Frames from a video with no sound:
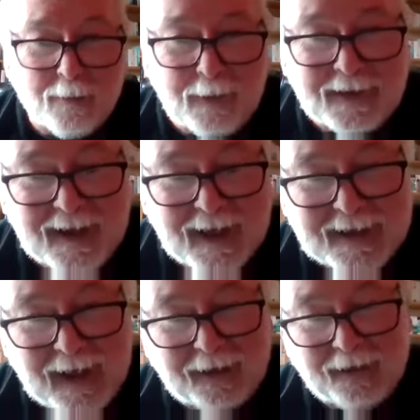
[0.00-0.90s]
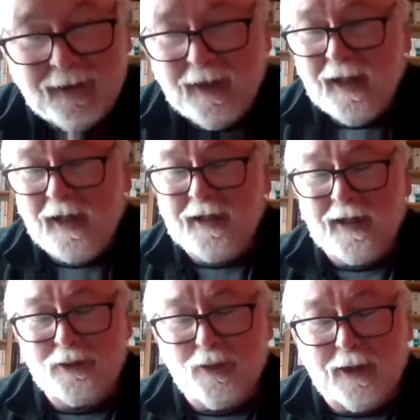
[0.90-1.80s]
up and says that
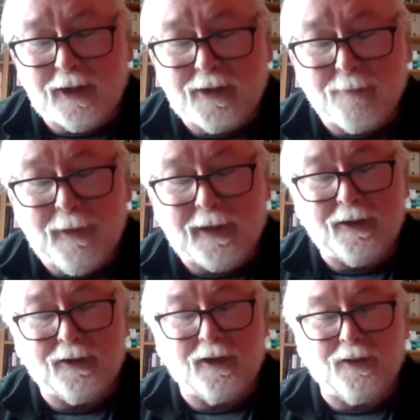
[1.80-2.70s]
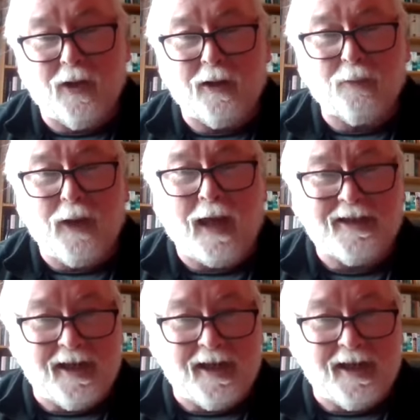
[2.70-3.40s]
during a debate in the Dáil and